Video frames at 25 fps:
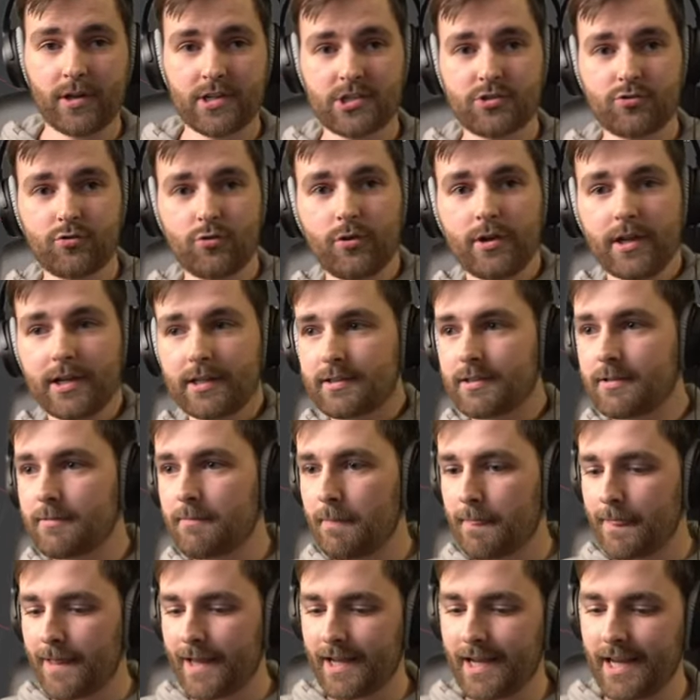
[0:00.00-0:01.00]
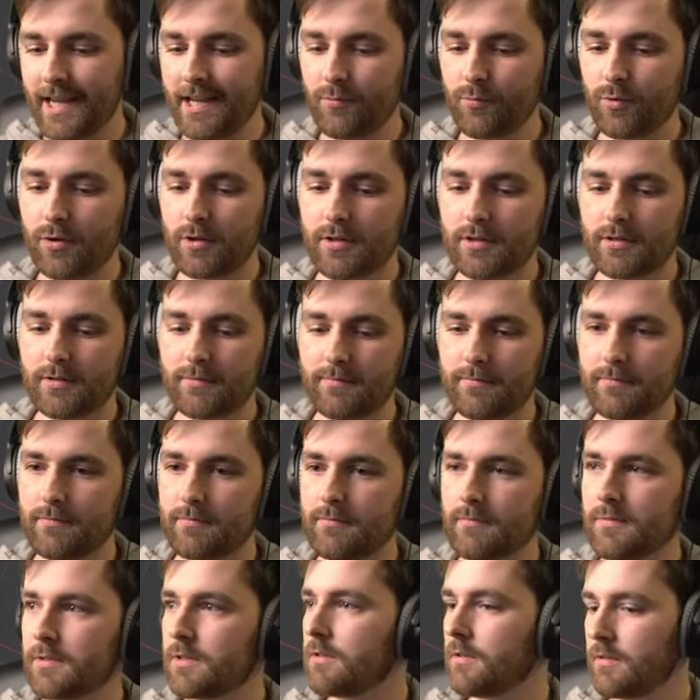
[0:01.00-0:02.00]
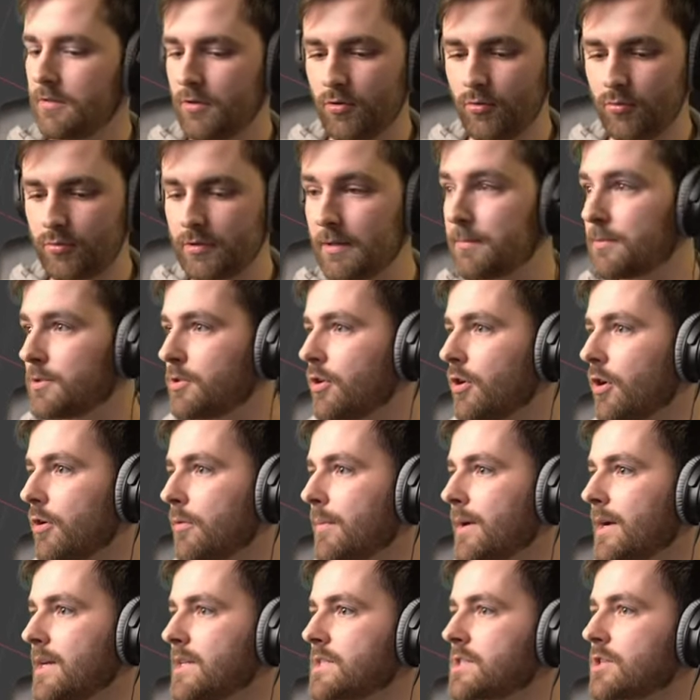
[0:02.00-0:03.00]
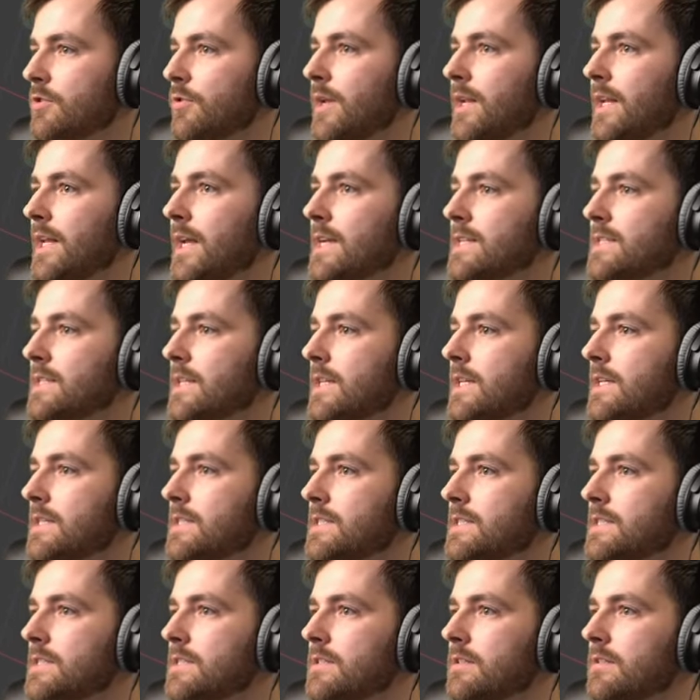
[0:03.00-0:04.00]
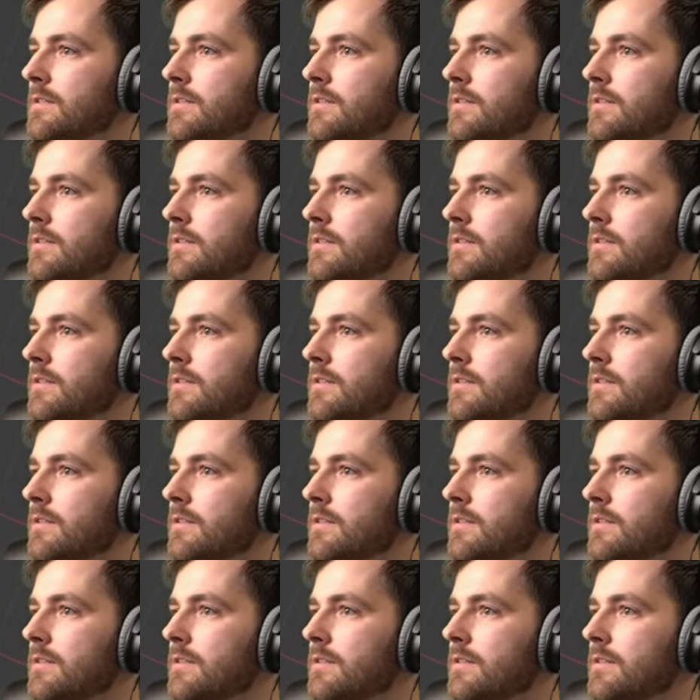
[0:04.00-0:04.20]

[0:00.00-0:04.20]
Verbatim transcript: extrude it like inward oh let me turn on my screencast keys